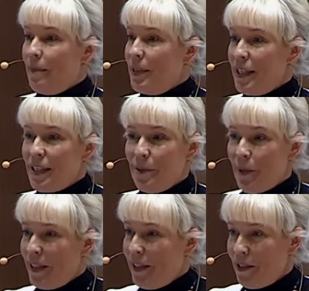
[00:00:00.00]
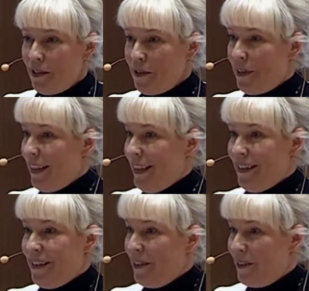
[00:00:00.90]
I'm just the one that do things.
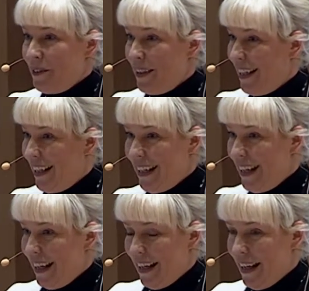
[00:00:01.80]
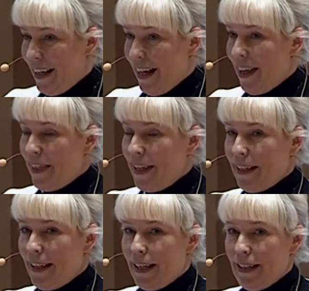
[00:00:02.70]
So I
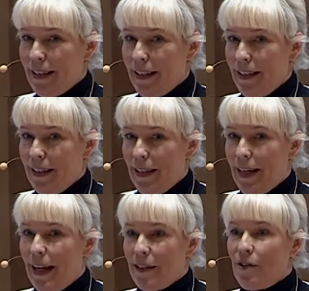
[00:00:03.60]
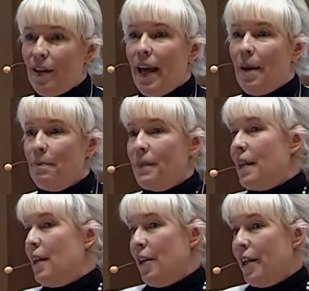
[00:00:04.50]
think that that actually
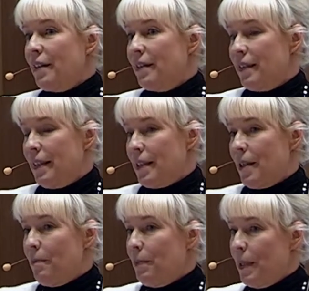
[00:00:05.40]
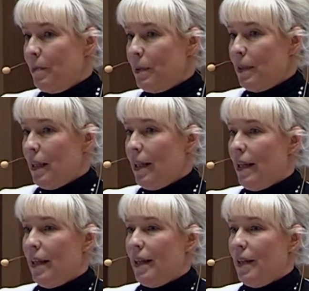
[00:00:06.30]
happens a lot, that some people
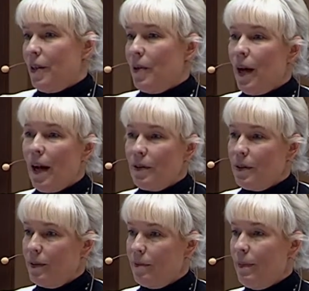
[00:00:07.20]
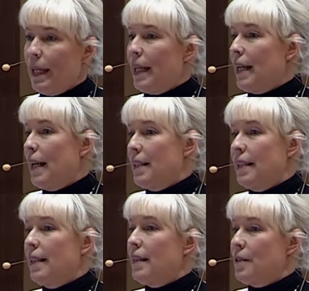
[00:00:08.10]
go out, make an
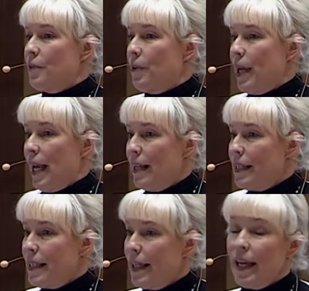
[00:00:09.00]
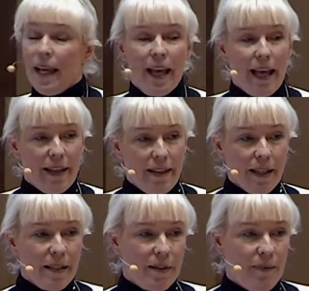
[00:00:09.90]
idea into reality, and
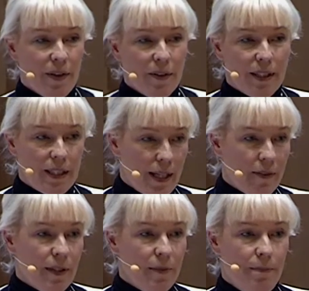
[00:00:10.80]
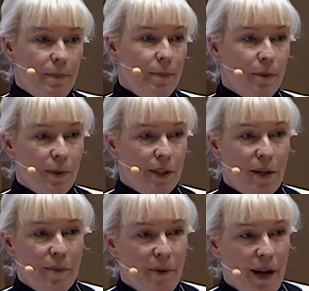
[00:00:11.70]
then some very clever people will
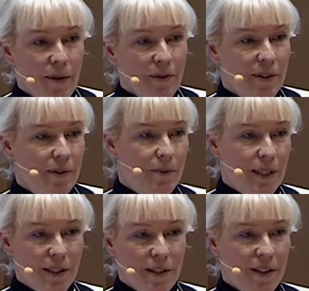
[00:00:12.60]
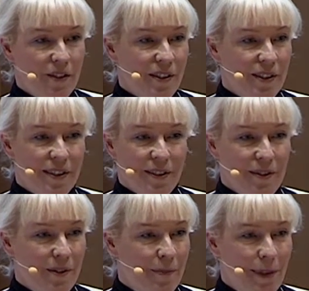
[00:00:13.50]
come around, researchers
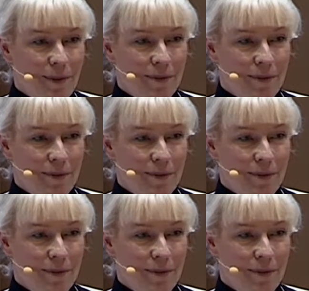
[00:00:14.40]
or